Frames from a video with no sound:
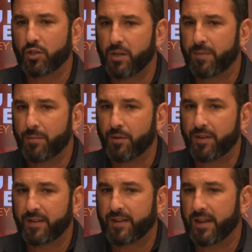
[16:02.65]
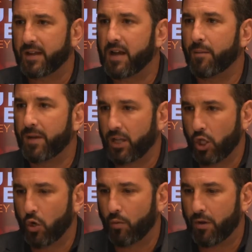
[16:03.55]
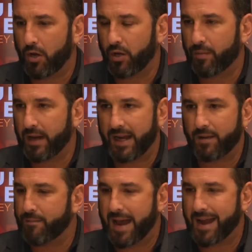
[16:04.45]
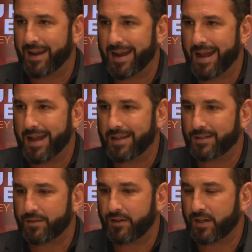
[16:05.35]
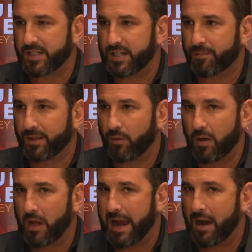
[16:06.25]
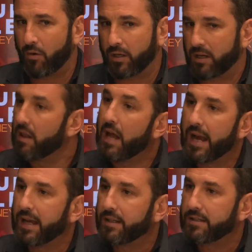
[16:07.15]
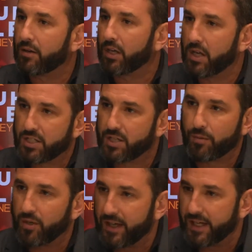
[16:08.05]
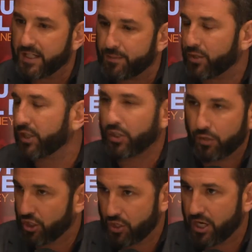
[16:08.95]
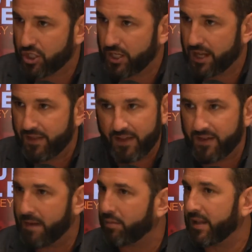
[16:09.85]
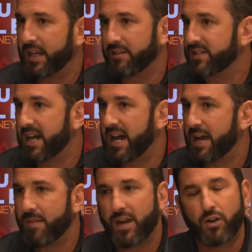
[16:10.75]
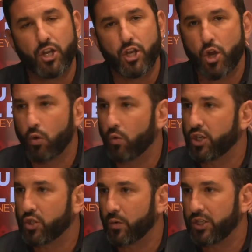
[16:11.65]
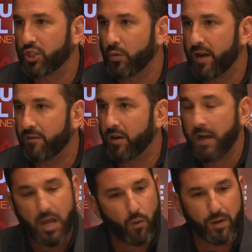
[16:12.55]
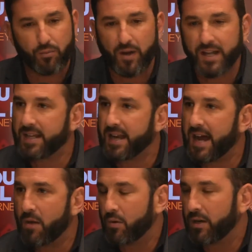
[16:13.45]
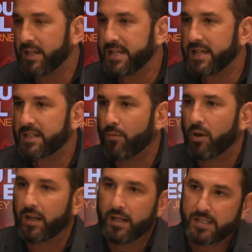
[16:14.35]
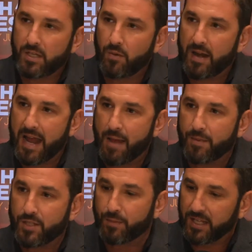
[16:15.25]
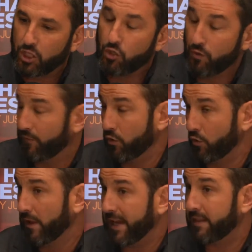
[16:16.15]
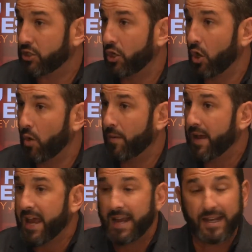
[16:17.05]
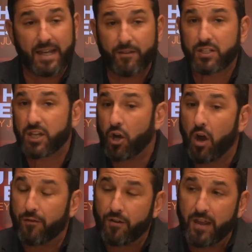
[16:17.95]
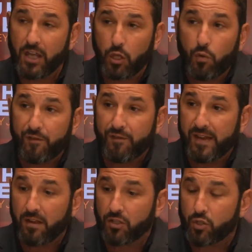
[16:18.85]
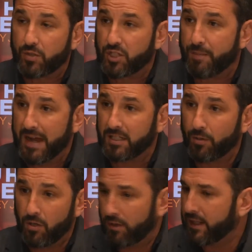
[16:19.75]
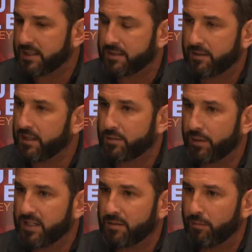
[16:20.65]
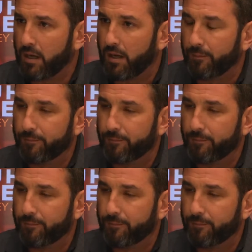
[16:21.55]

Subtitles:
Some people think that they could come in and lowball you, but I combat it as very simply, well, our clients, our customer is building new construction, and they've got plenty of time. They are in no rush whatsoever. We priced it high. We're going to test the market and see what happens. But if you like this home, give us an offer that you feel is respectable, and let's play some ball.